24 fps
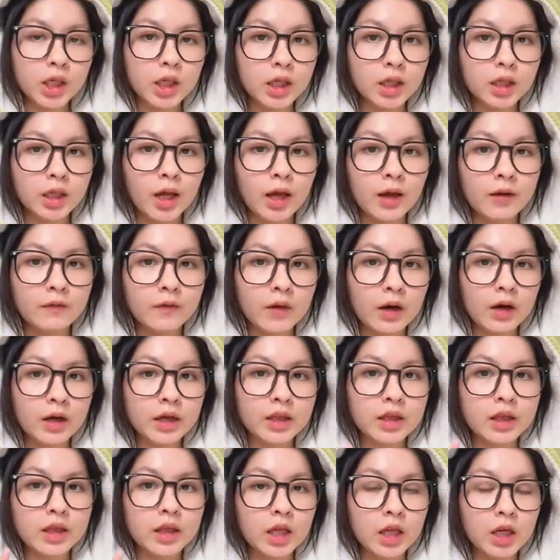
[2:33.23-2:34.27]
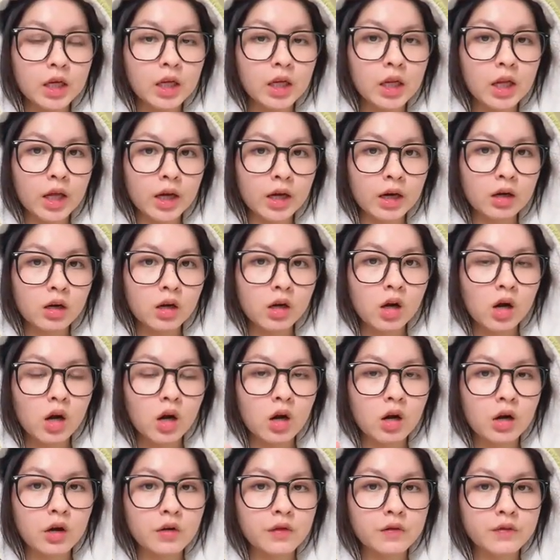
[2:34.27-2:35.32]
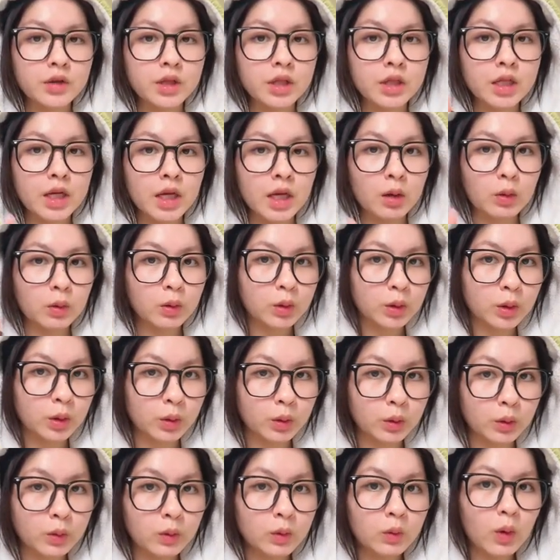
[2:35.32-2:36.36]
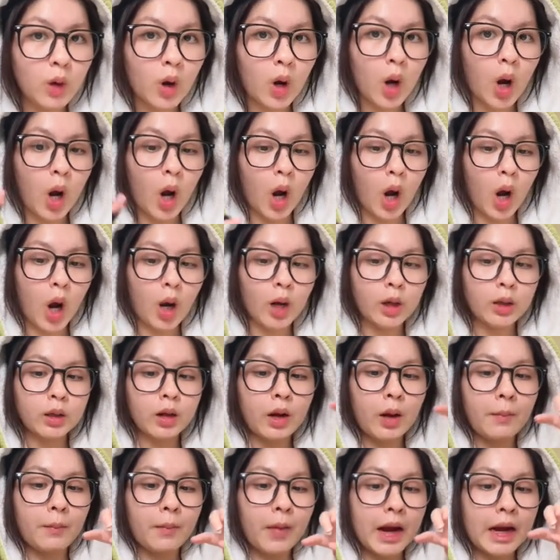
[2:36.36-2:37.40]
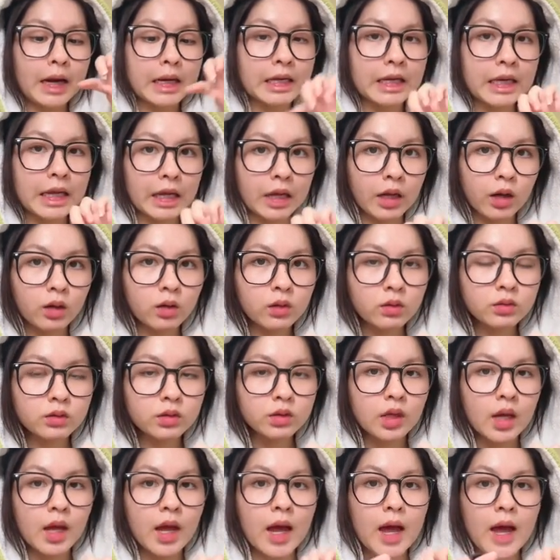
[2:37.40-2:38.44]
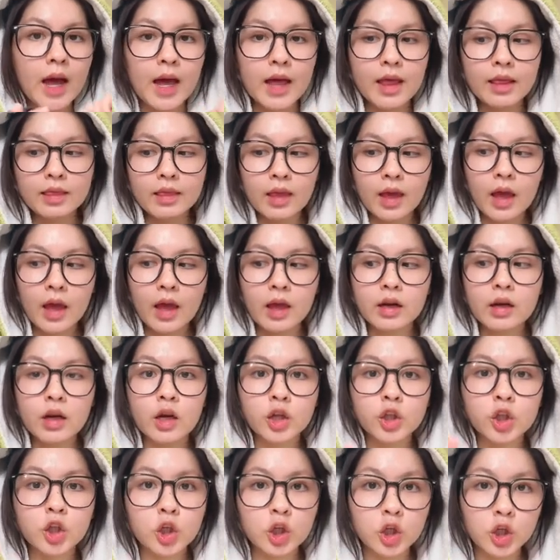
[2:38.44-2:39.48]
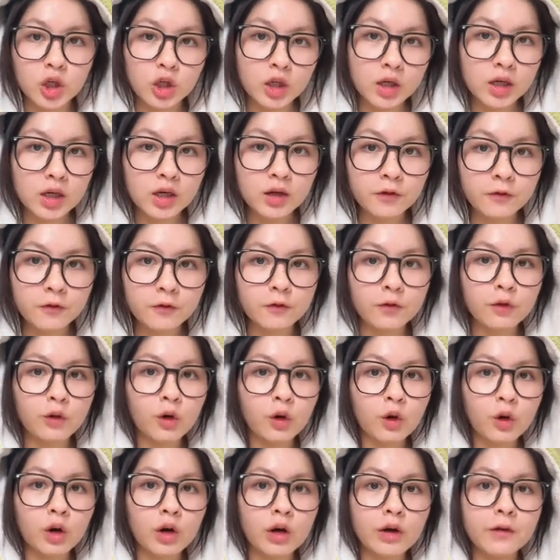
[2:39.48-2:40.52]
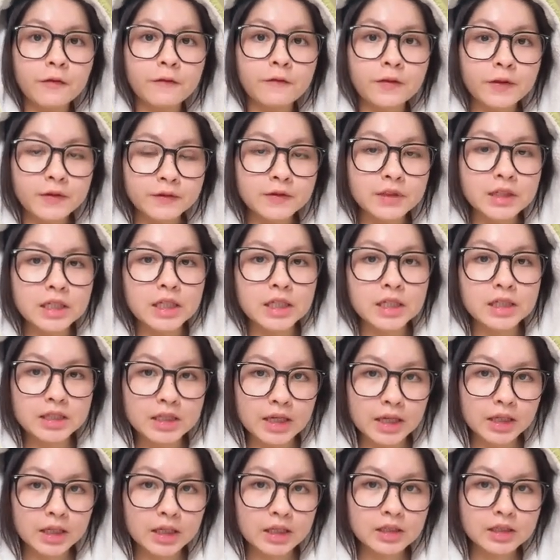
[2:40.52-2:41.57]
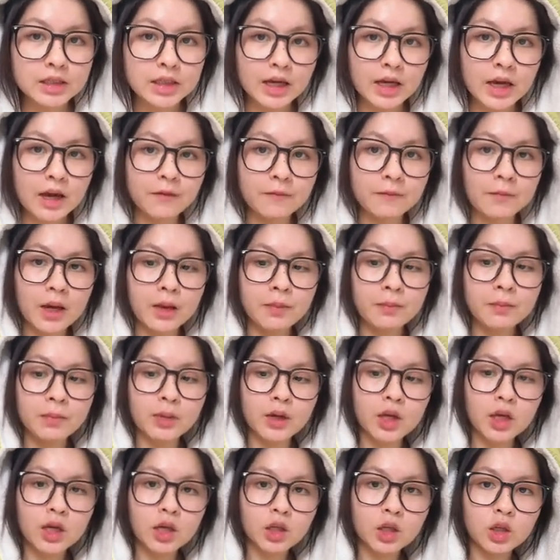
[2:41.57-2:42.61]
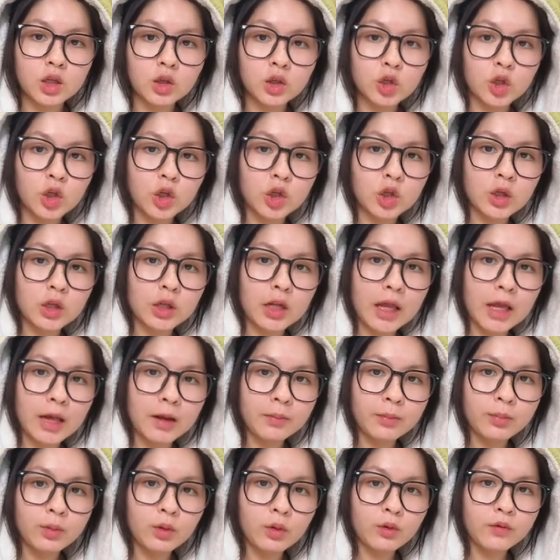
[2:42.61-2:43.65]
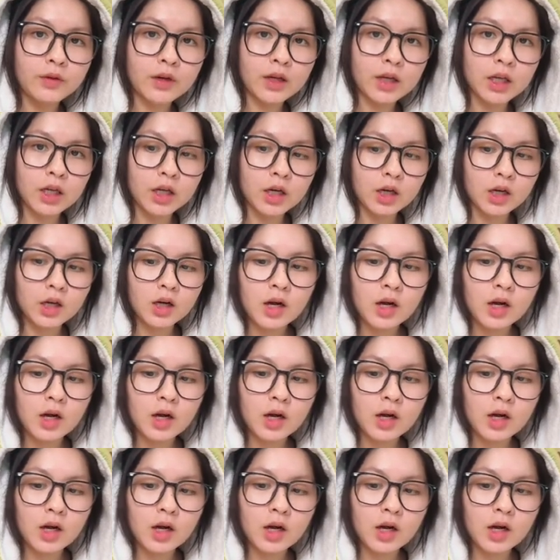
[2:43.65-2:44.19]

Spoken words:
a very thin layer of the nail glue on my nails and then cure it for 15 seconds. I have my big cure lamp over here.